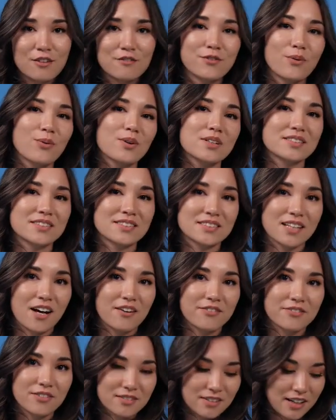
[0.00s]
Foreign
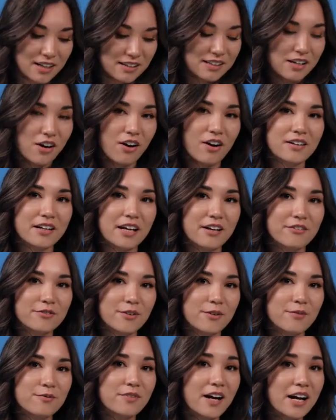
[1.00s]
stuff, like the RNA
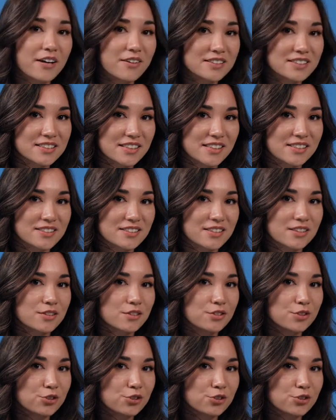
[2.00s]
from viruses,